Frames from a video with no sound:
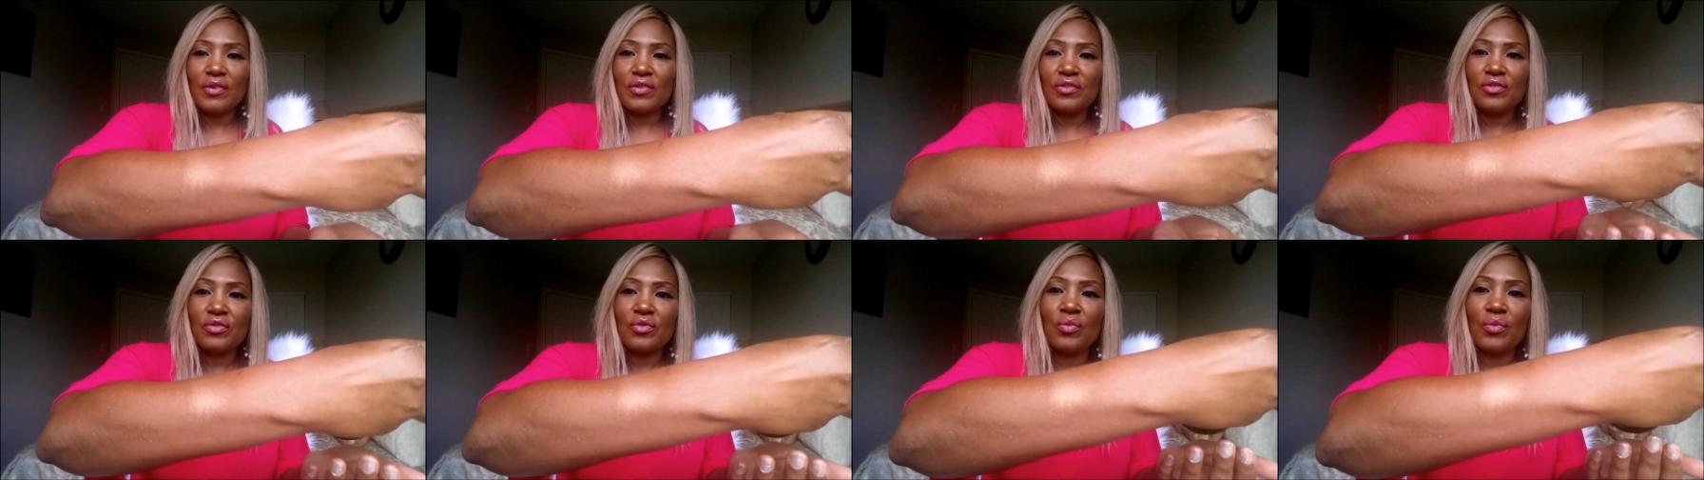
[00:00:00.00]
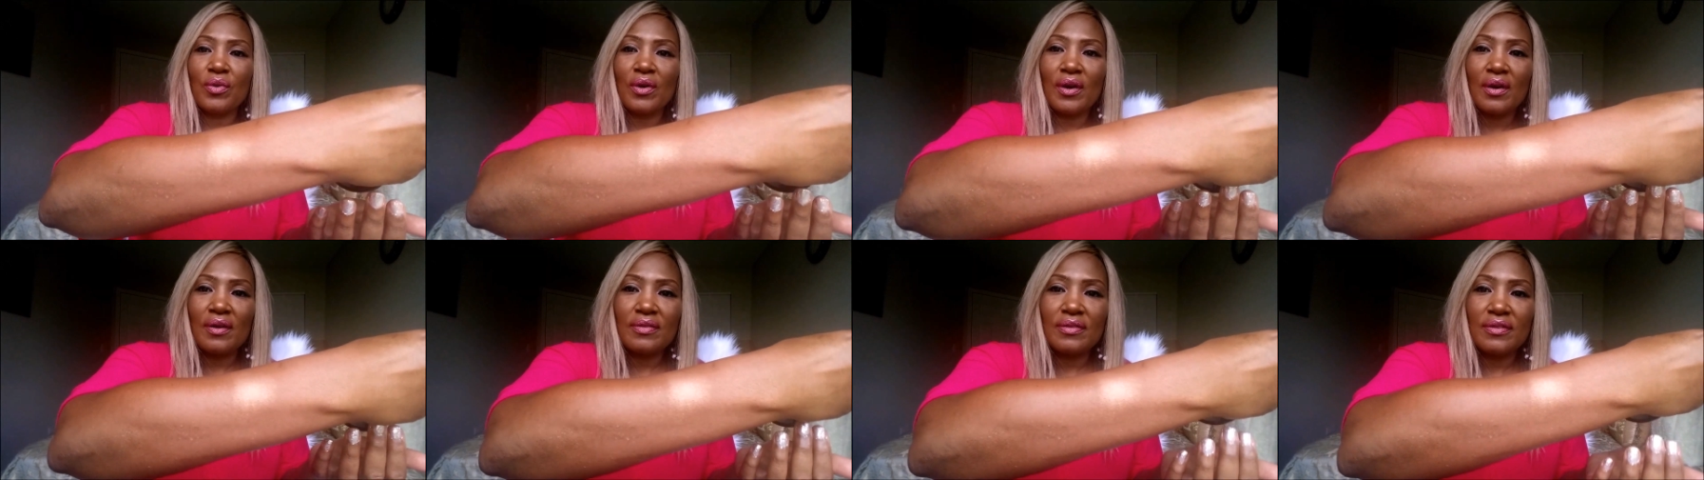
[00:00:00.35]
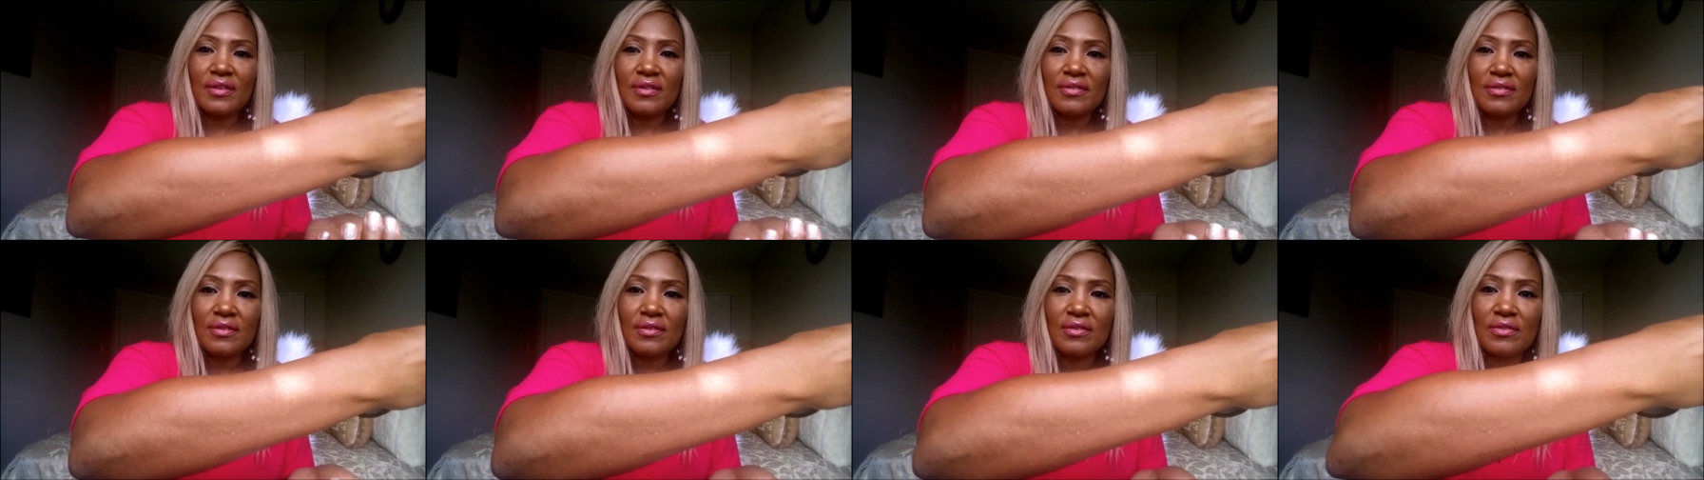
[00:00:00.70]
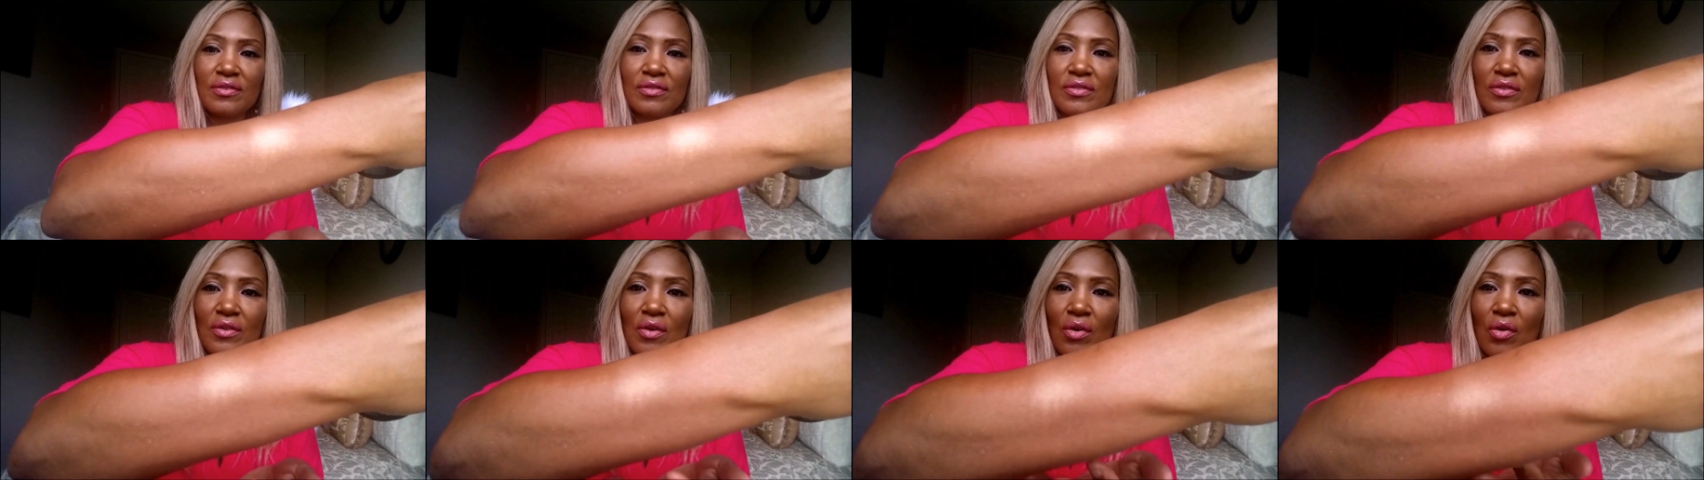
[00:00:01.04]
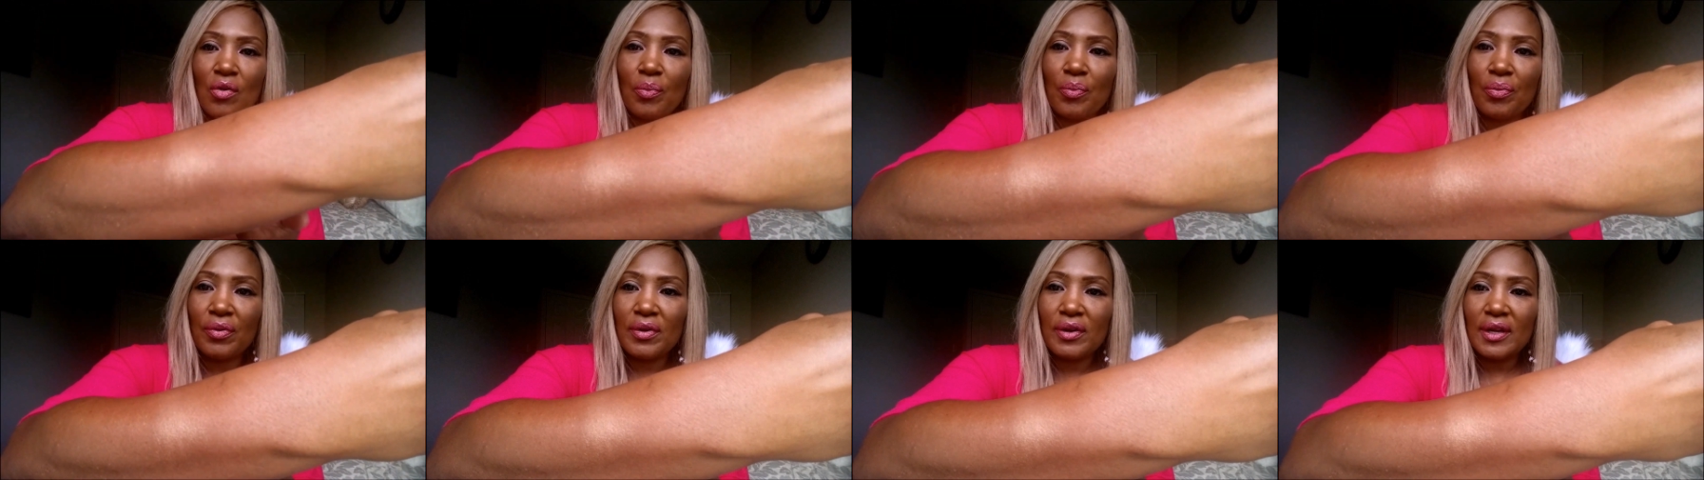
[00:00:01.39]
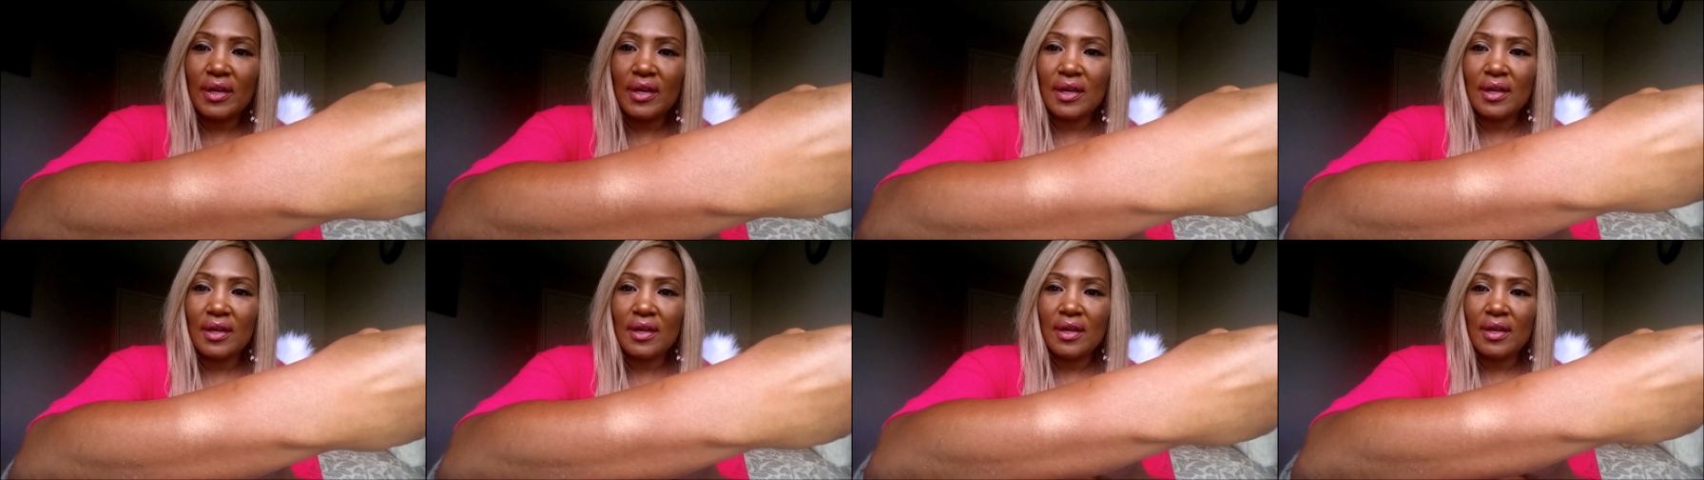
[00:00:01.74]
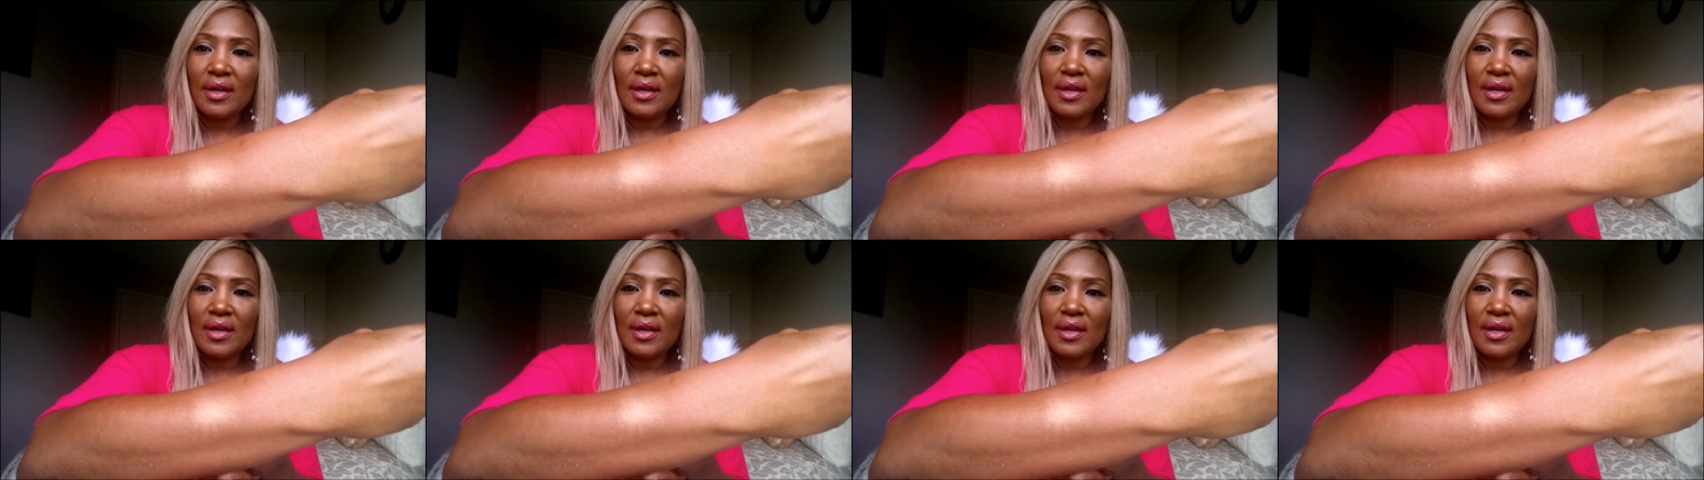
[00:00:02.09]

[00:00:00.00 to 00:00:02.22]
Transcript: what you wear. This is so pretty.